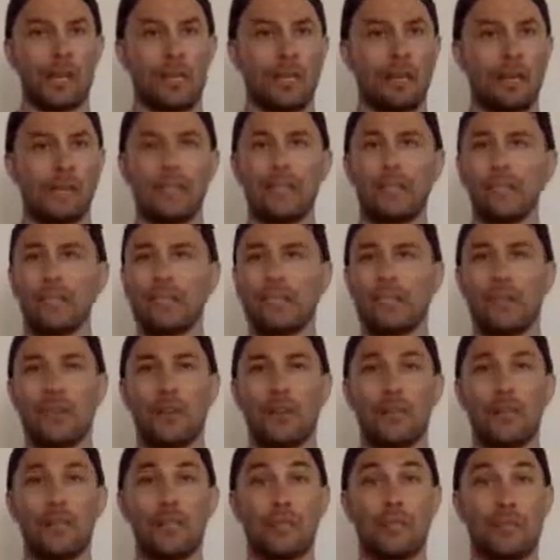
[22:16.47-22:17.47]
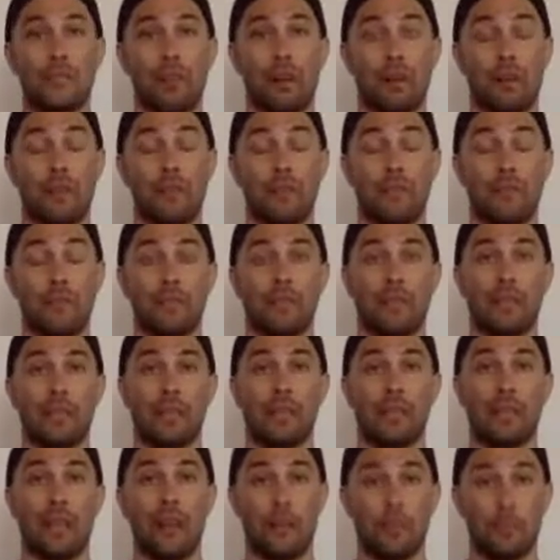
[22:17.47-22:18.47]
This is a very soft
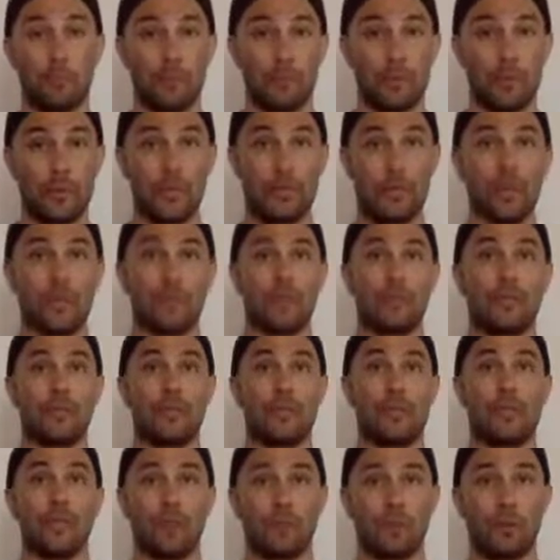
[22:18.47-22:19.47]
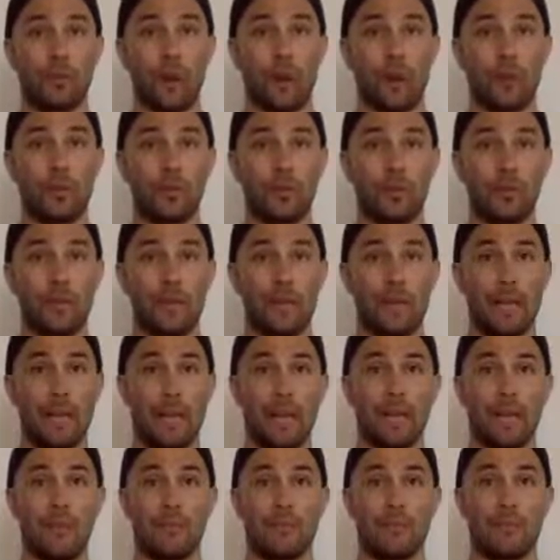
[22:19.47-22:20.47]
thing. I breathe into it, gradually my
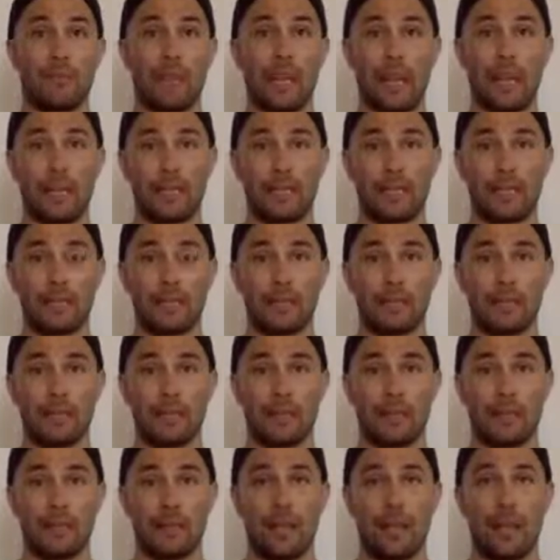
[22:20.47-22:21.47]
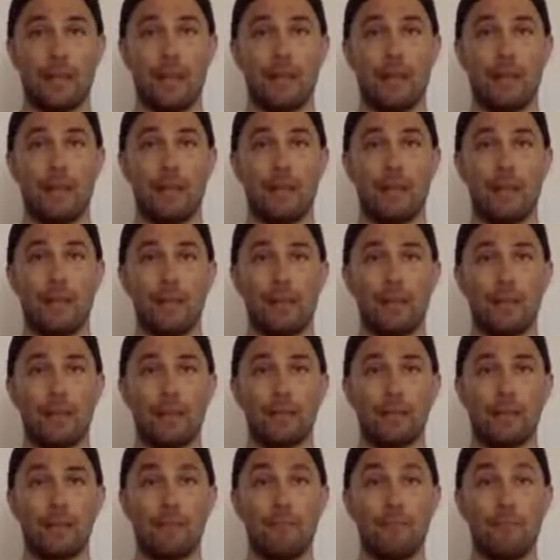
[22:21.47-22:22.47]
hand relaxes. And as
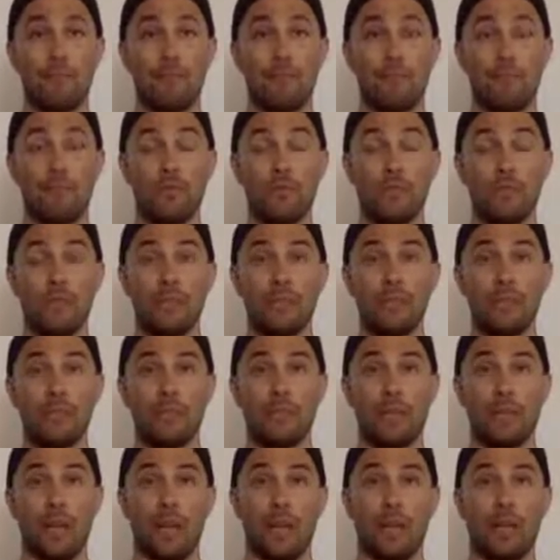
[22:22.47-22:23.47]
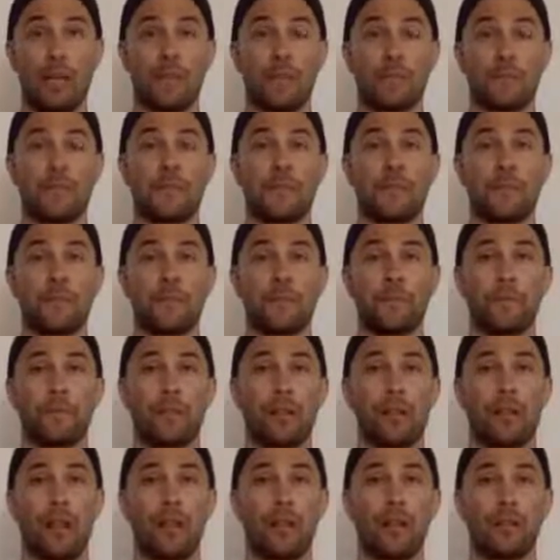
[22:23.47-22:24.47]
I move into that,
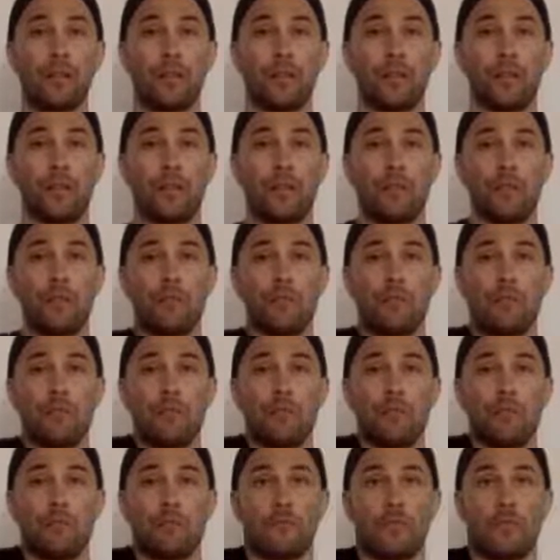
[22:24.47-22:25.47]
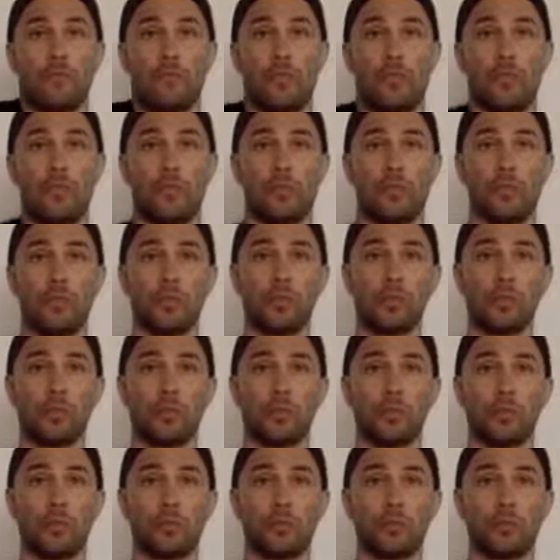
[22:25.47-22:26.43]
I'll try to move from my shoulder.